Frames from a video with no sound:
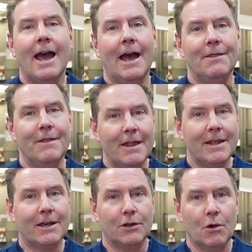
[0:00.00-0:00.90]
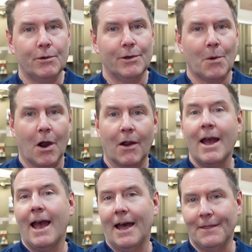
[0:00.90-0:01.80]
and then they can know who you are
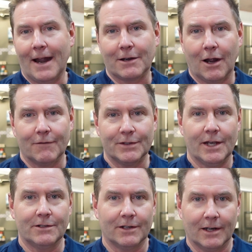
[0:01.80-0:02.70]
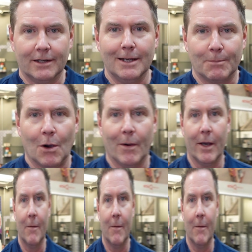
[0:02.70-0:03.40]
and that conversation can keep going.